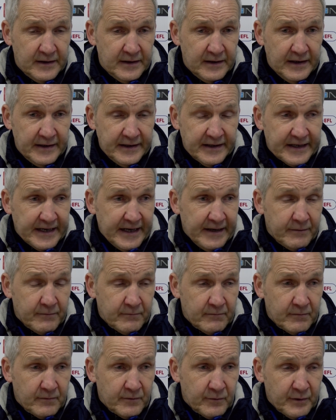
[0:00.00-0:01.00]

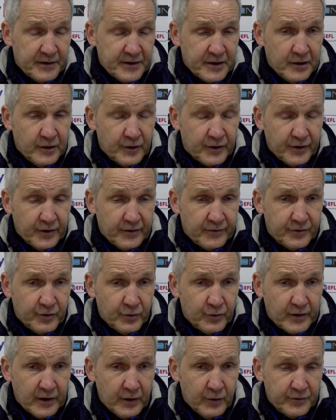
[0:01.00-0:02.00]
again, when you look at the
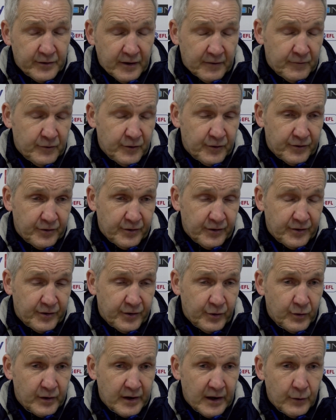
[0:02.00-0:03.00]
two goals, I've looked at the
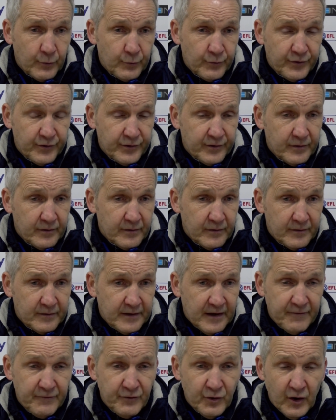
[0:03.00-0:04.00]
two goals.
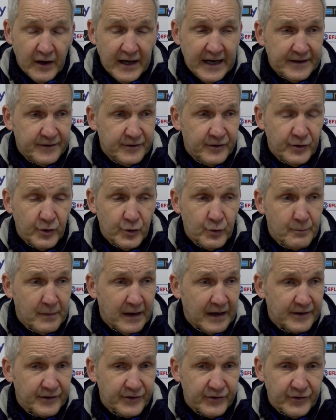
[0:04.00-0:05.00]
They've not had to do
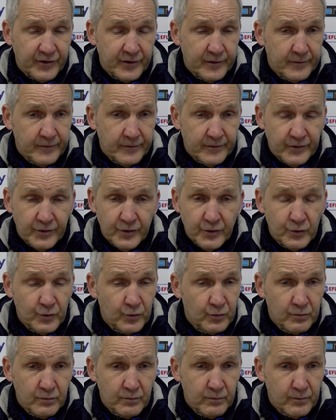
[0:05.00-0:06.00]
much
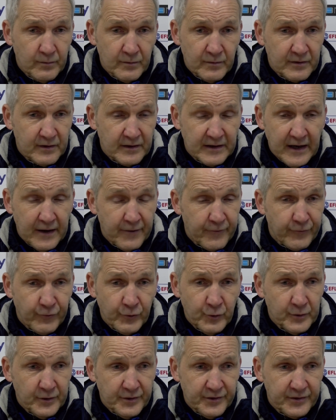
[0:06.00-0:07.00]
to cut
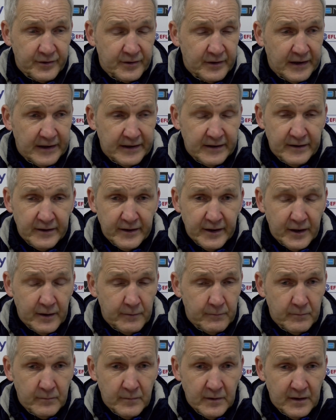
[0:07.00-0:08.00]
through us, and
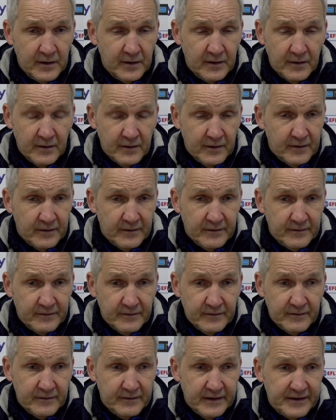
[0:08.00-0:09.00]

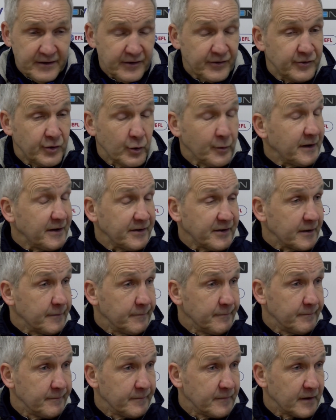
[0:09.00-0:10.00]
they're just too easy.
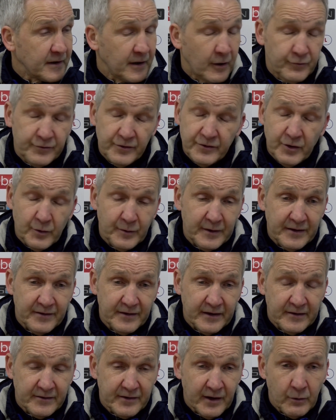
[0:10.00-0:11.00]
The goals are too
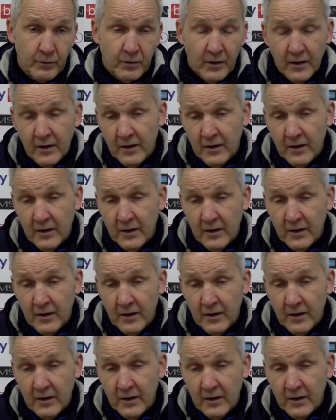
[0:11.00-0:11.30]
easy. So